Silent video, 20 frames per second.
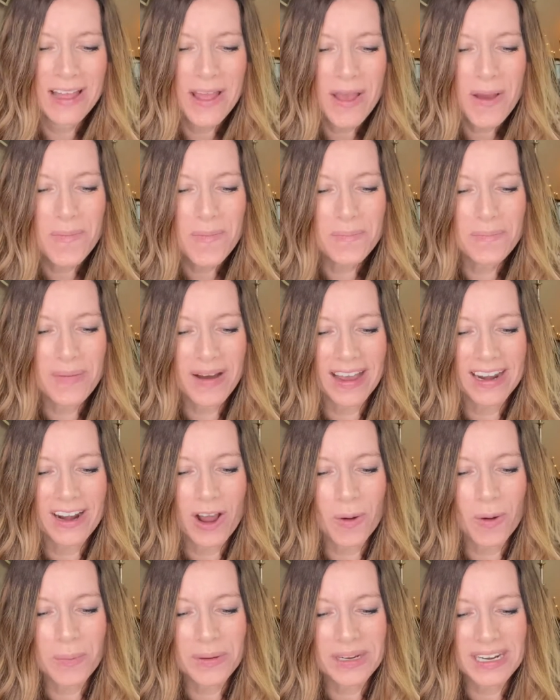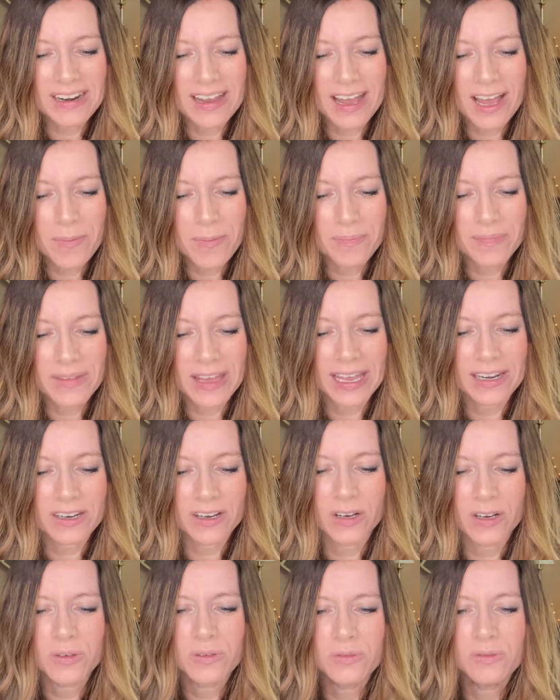But open it up and
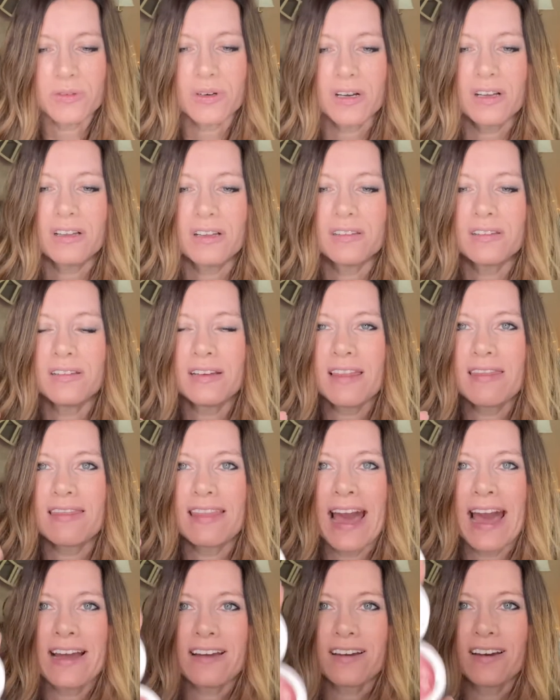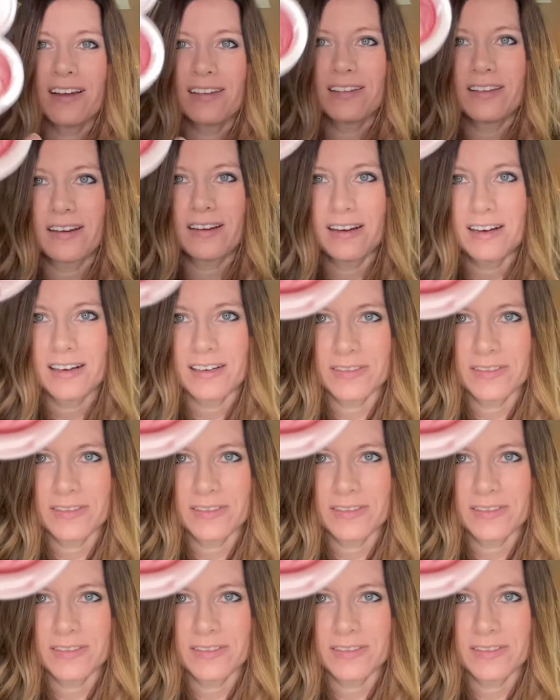oh, look at that color.